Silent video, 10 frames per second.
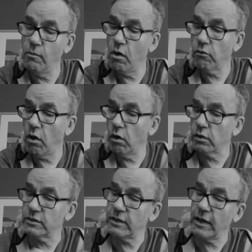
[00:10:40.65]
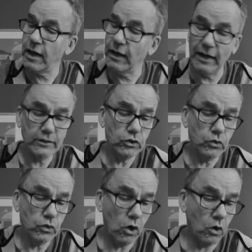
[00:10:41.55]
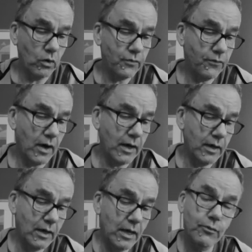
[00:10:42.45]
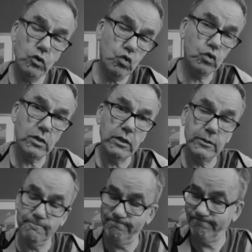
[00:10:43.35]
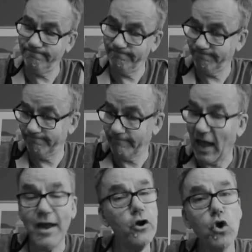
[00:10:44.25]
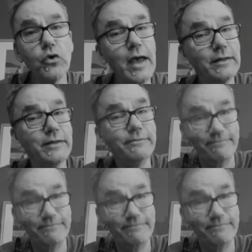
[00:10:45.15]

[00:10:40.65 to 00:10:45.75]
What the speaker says: more rolls and I'll let you know if I keep on using it. I don't know yet.